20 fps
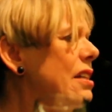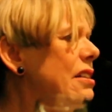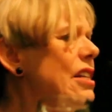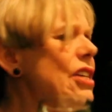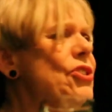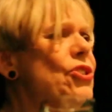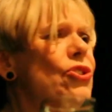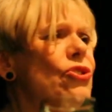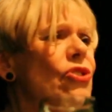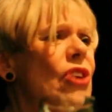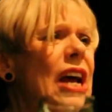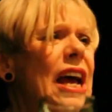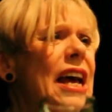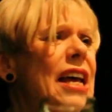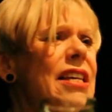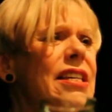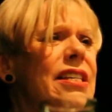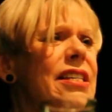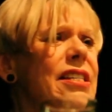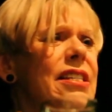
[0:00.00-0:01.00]

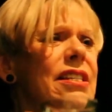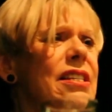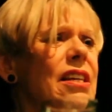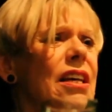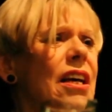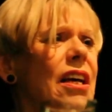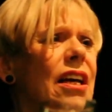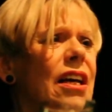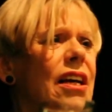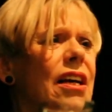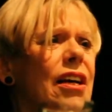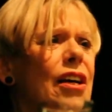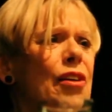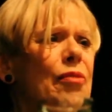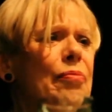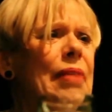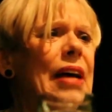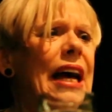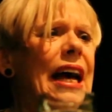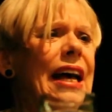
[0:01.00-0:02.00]
distress
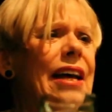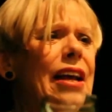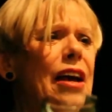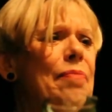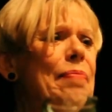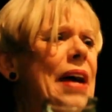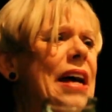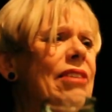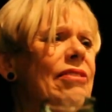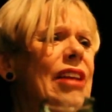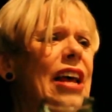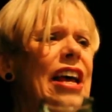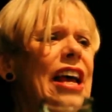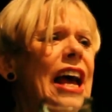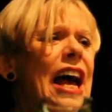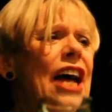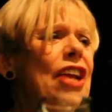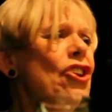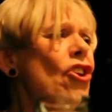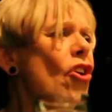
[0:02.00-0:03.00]
and
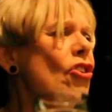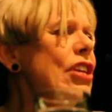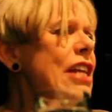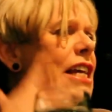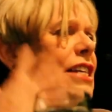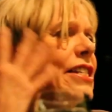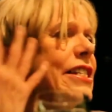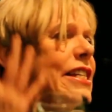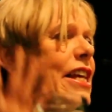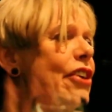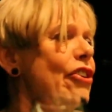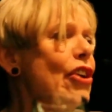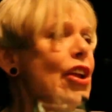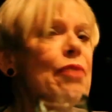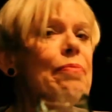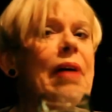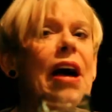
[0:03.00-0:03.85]
not necessarily